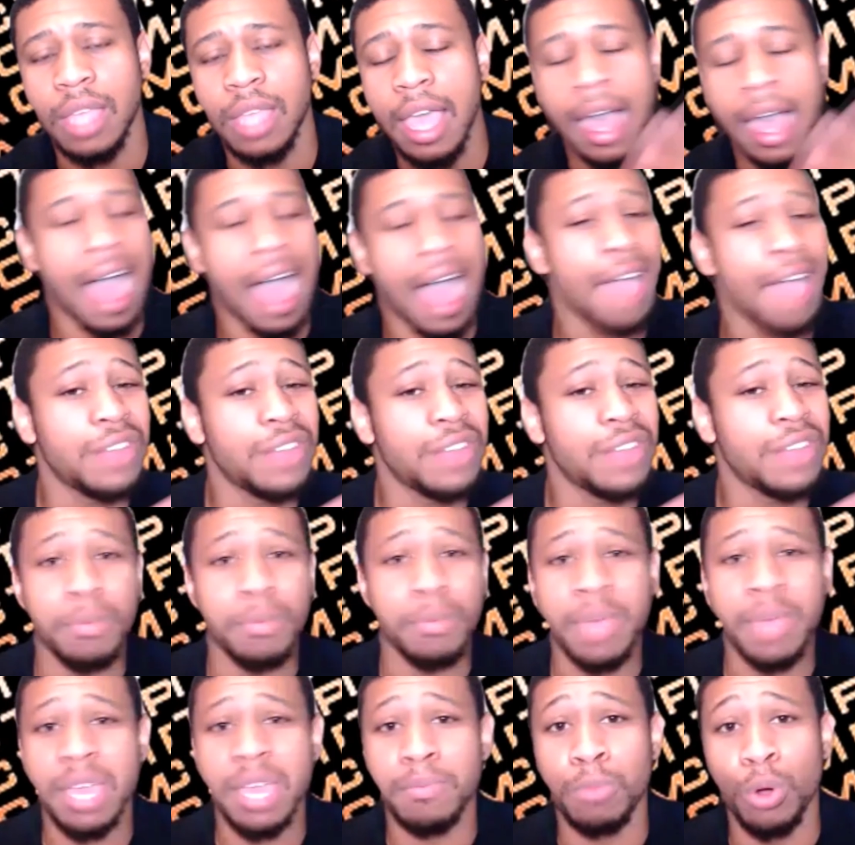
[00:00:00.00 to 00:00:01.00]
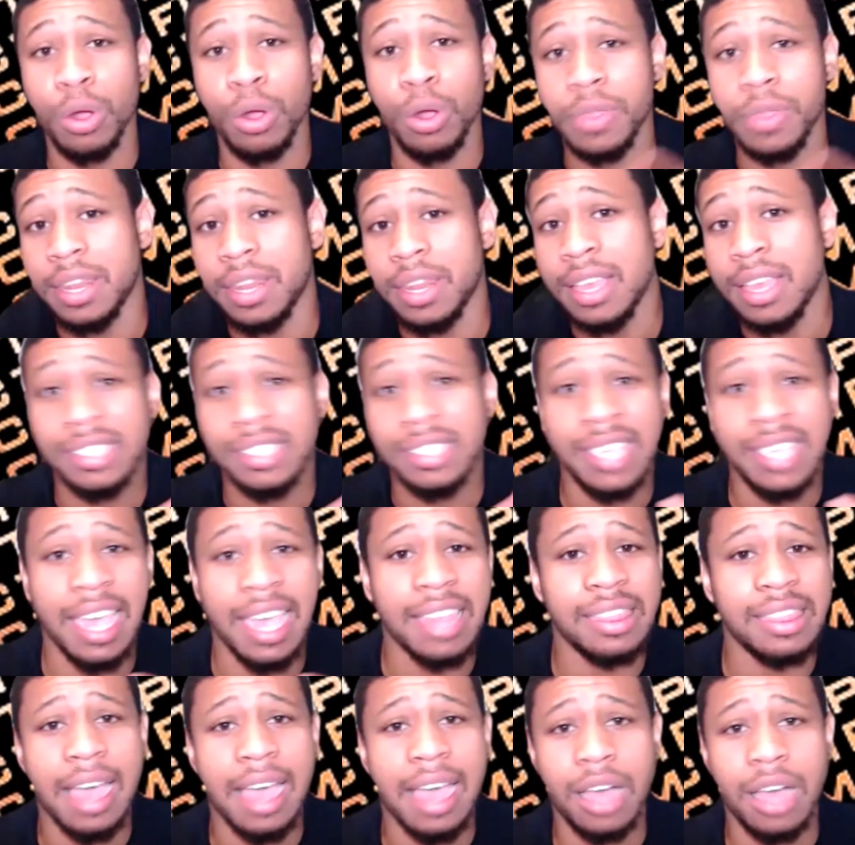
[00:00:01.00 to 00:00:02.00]
I've never made more than
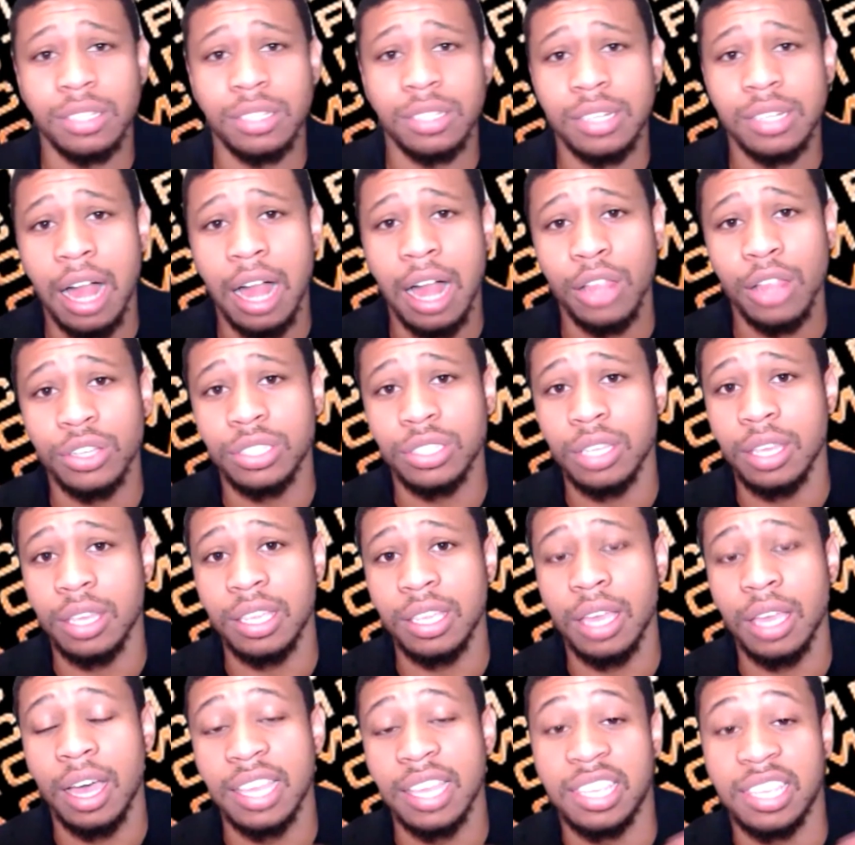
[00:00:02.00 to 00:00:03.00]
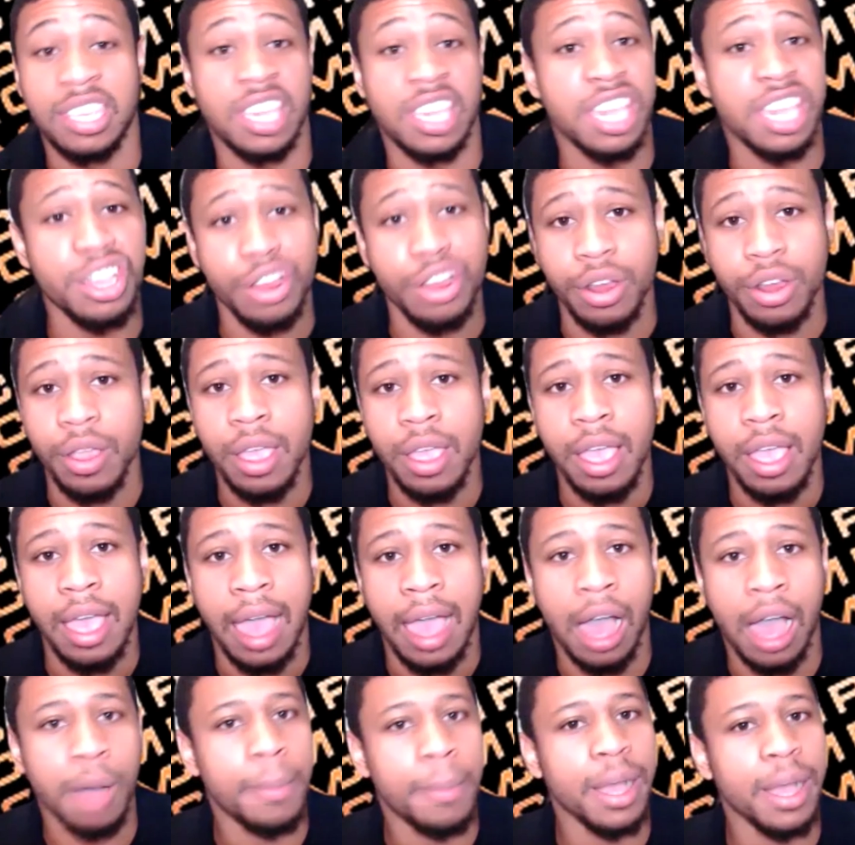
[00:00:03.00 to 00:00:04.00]
$10,000 a year.
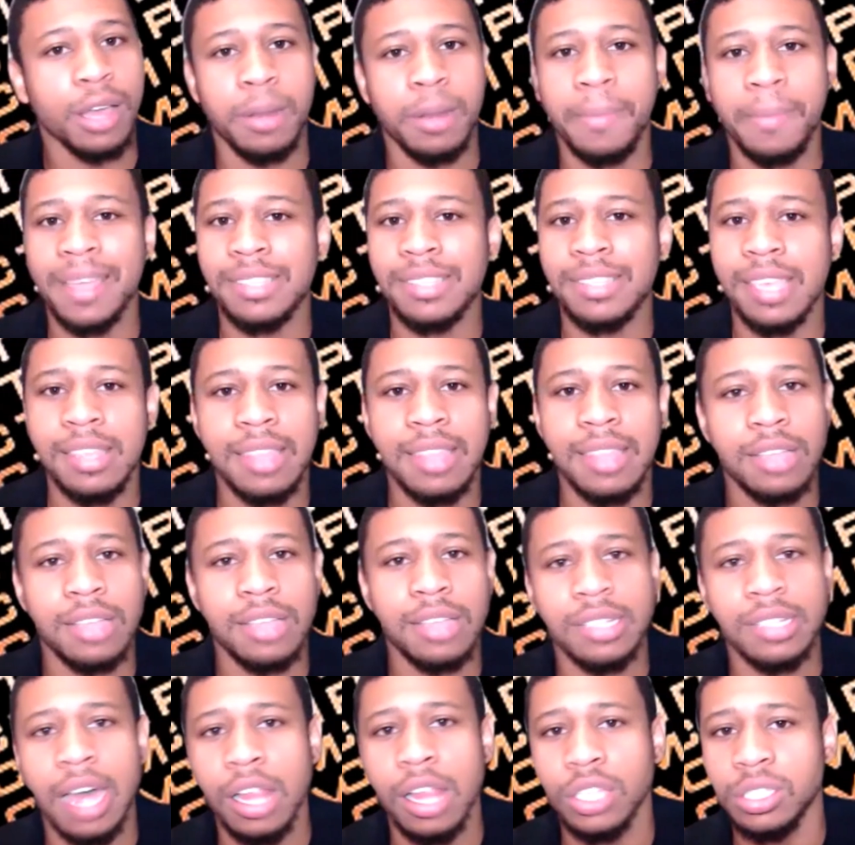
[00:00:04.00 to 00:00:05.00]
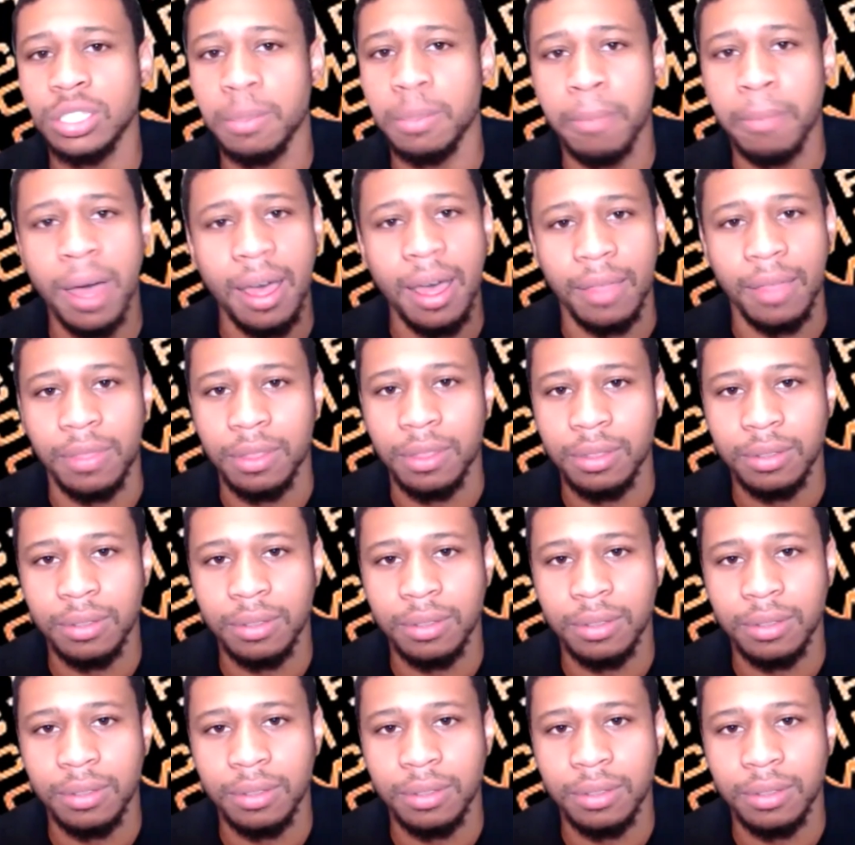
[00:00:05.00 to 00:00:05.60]
How am I going to make $10,000 a month?